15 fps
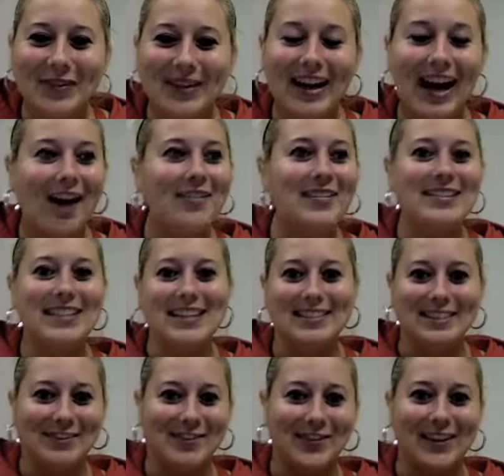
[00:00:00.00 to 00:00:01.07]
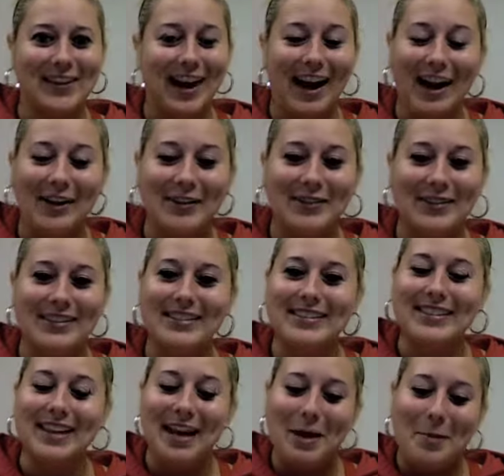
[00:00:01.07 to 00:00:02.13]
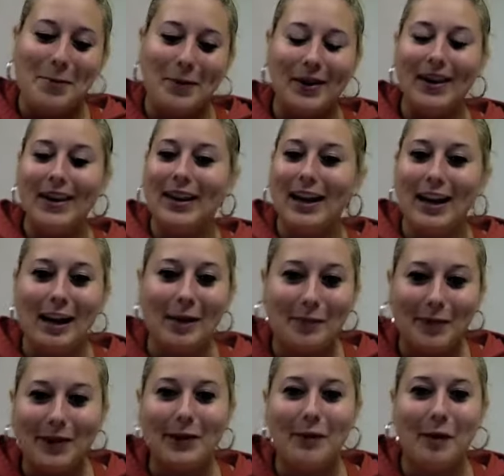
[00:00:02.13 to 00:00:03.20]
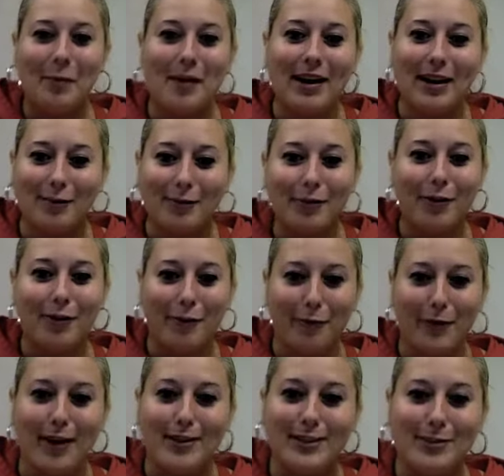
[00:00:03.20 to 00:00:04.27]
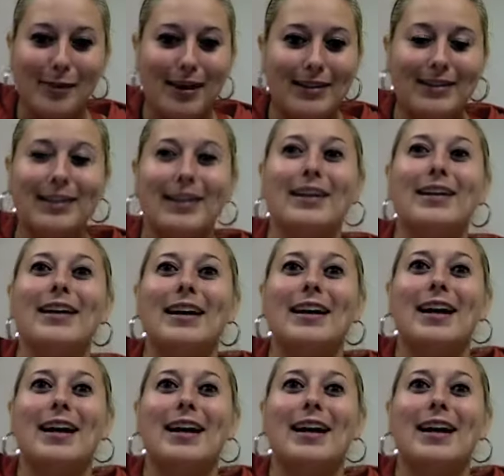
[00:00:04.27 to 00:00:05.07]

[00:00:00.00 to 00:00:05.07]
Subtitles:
Like, I was dancing for like hours, but like I kept like going back and forth from there to Mandala.